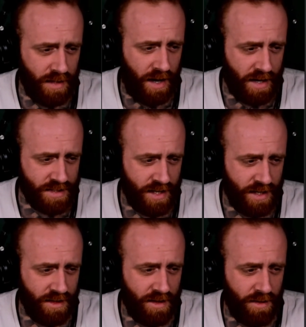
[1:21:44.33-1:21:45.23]
I
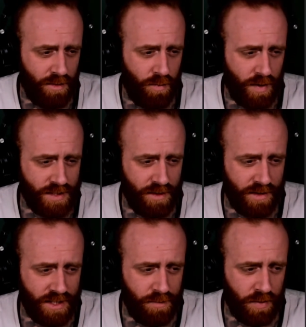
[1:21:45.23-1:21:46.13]
said, was there a
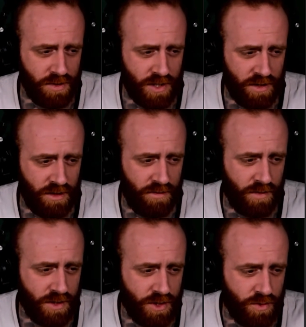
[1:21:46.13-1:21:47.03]
deeper agenda
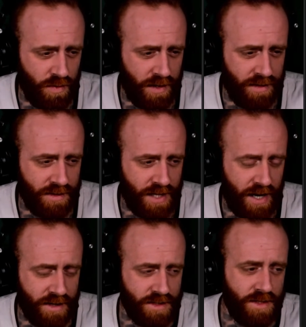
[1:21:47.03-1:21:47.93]
for destroying the
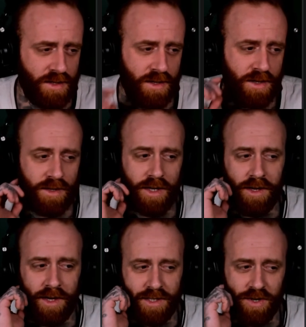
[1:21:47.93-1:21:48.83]
text?
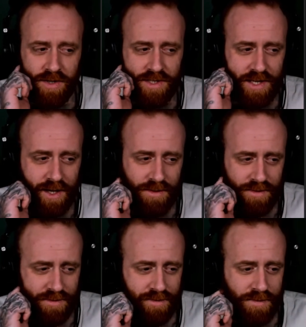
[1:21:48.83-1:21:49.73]
It's hard to say.
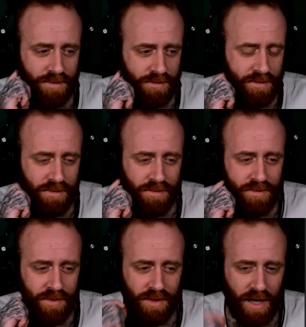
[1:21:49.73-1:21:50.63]

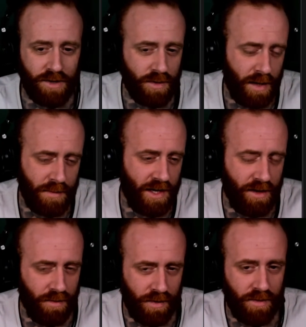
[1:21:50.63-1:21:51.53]
I don't
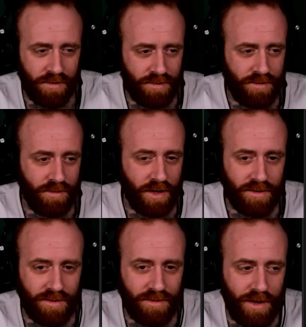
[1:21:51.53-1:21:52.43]
know, right?
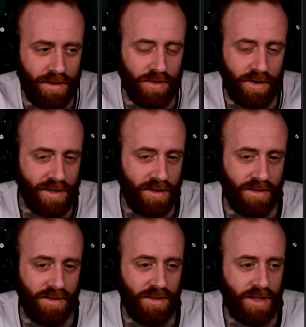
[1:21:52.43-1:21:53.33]
I have no idea.
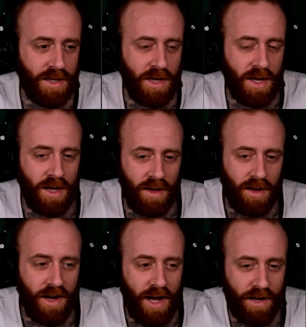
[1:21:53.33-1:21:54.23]

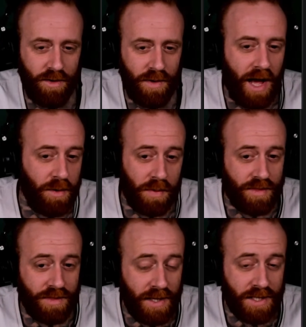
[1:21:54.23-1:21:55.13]
I
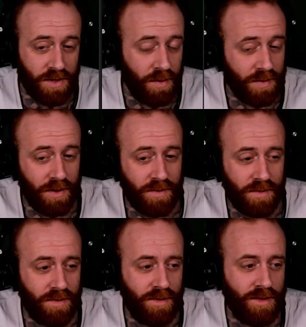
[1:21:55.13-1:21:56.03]
don't think so, though.
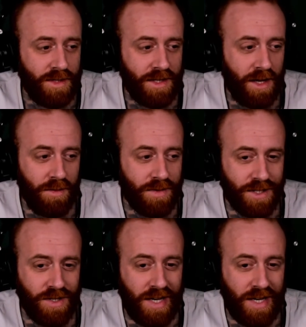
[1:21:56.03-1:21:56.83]
I don't think so.